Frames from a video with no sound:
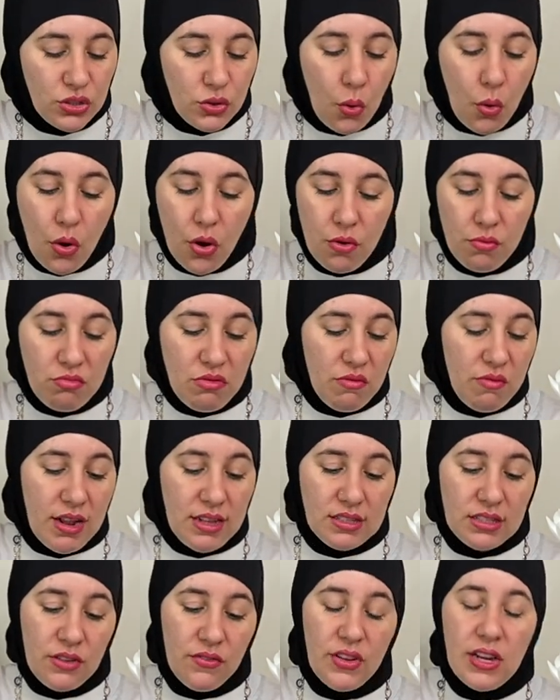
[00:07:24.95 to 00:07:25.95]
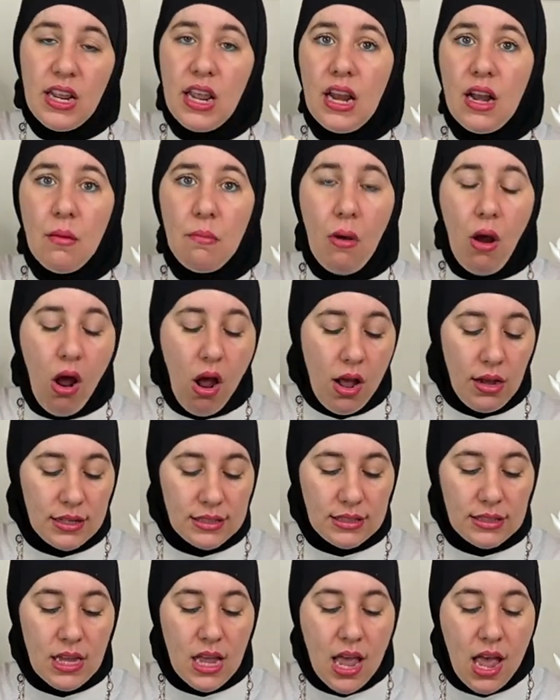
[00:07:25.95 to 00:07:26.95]
store the rest of it in a
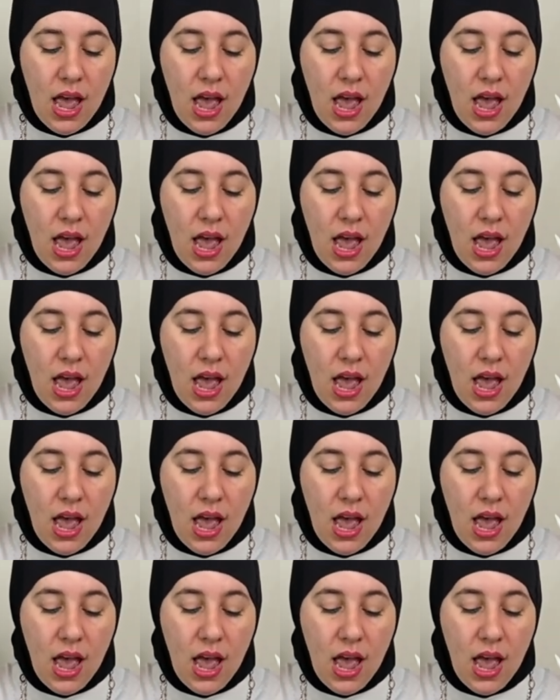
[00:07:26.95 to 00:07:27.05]
box.